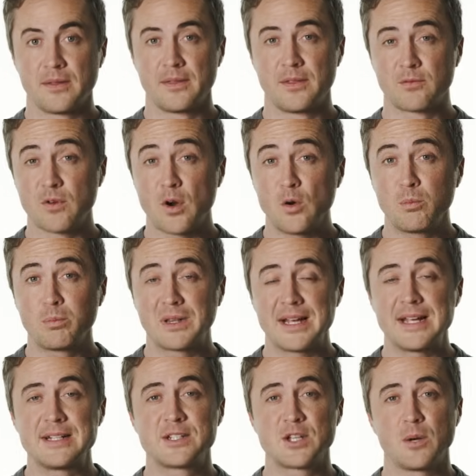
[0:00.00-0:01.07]
The
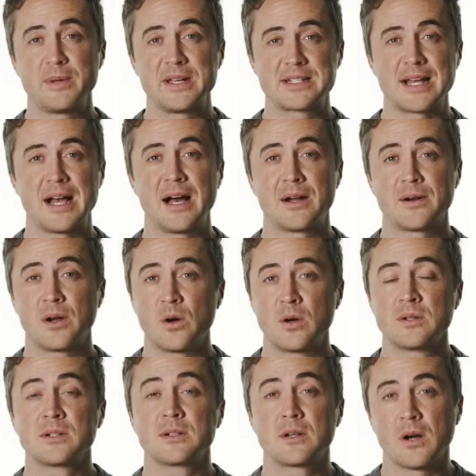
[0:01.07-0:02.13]
roleplay topics are
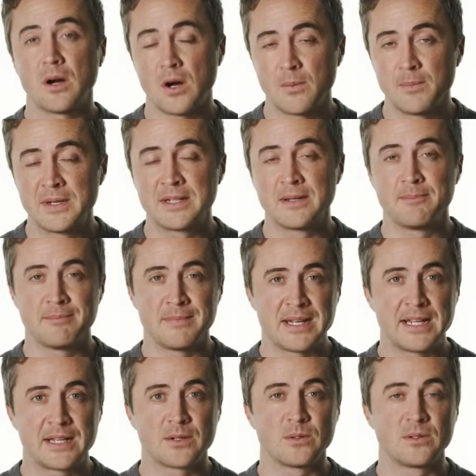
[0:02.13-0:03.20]
on common
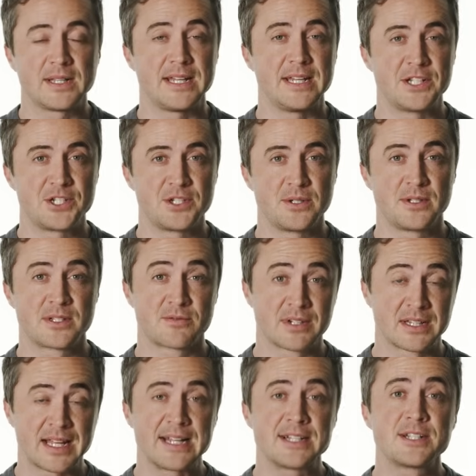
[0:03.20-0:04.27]
medical issues
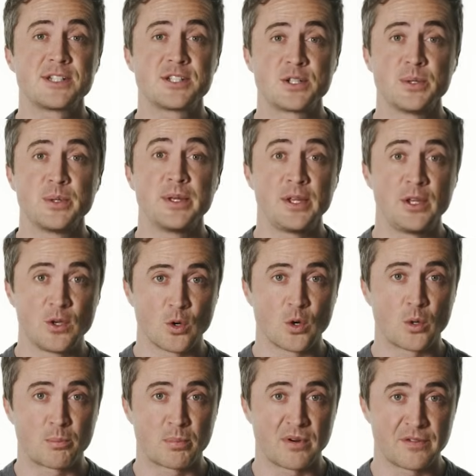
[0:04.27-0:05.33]
related to
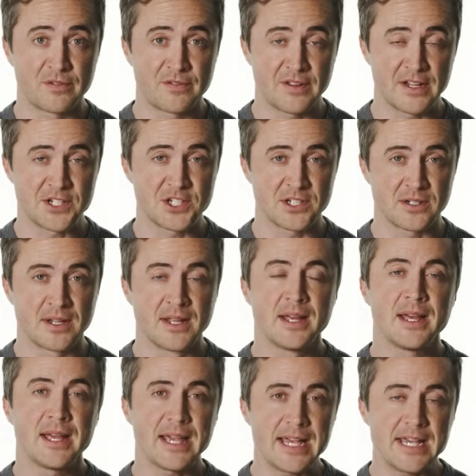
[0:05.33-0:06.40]
your profession.
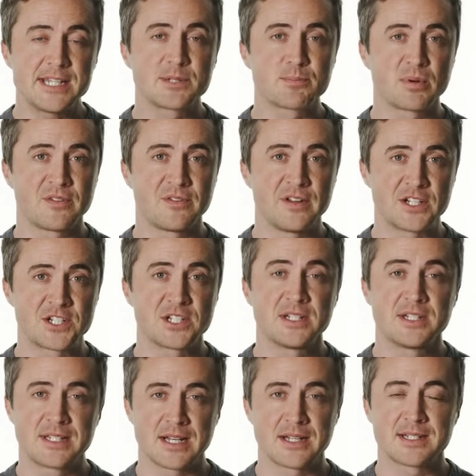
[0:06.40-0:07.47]
Each
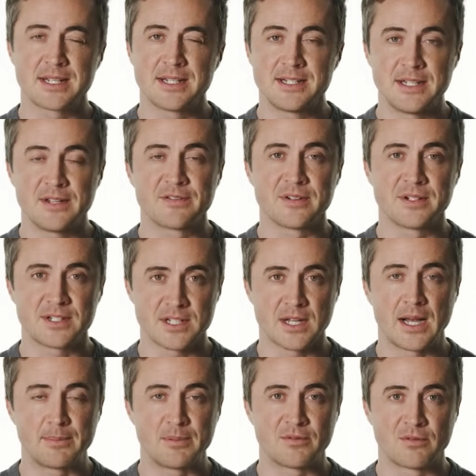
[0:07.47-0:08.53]
profession does a different
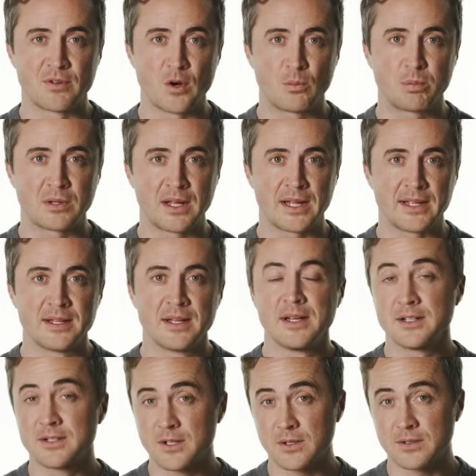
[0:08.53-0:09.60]
type of roleplay.
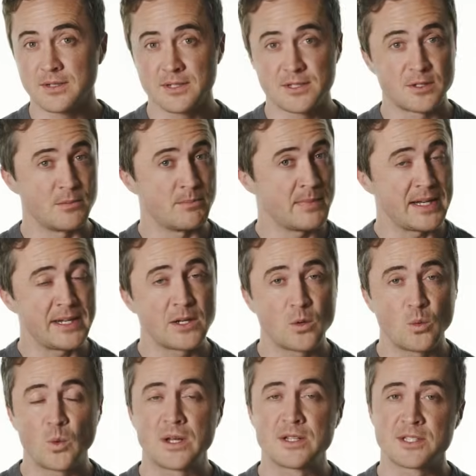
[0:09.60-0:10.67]
Doctors do
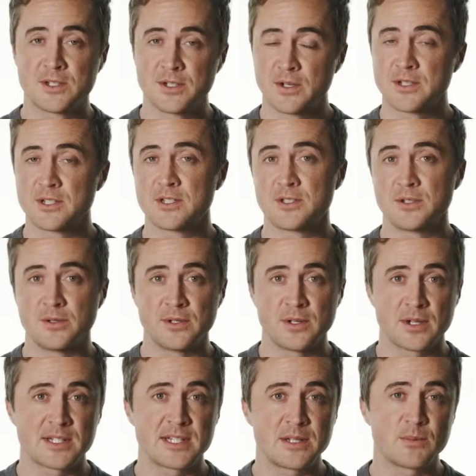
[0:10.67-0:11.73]
medical ones, nurses do
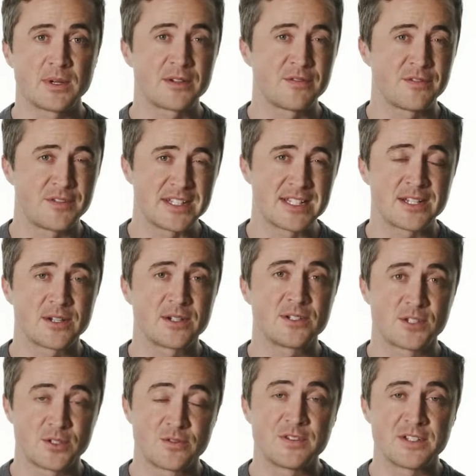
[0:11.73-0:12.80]
nursing ones, physio
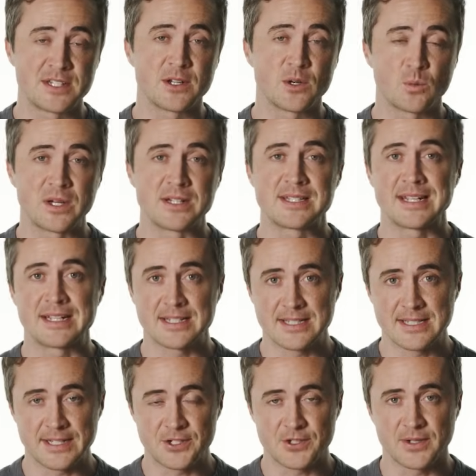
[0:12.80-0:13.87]
do physio ones,
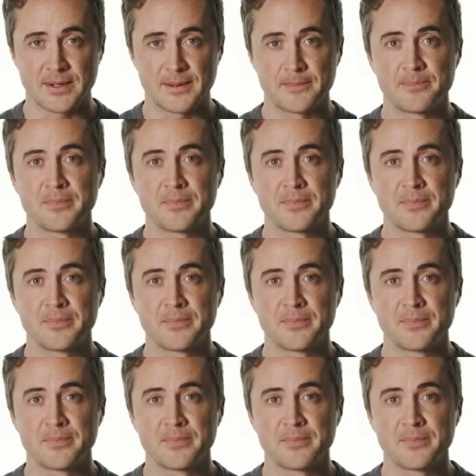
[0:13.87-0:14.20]
etc.